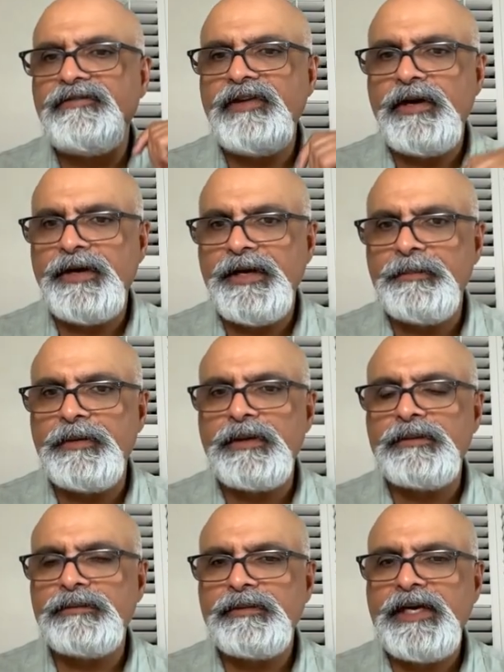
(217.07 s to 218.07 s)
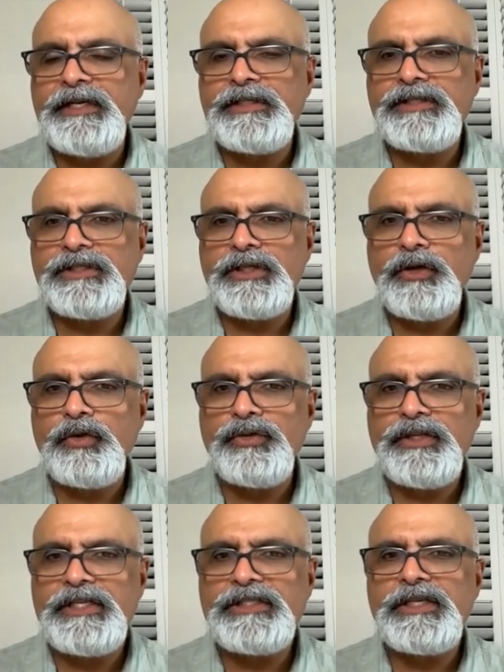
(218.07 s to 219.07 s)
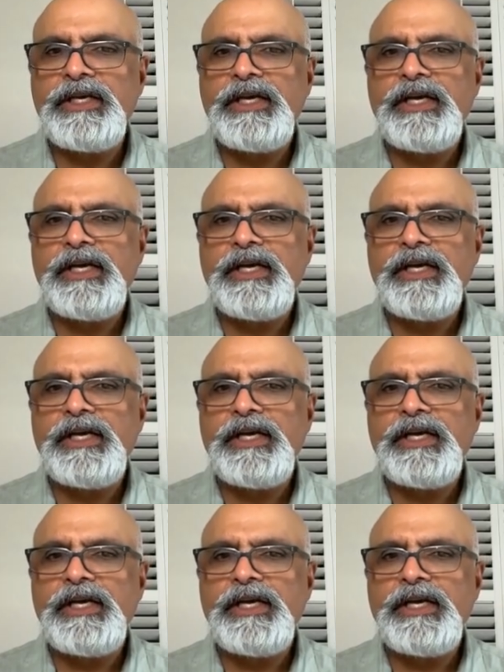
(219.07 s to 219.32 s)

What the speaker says: variable, right? So this,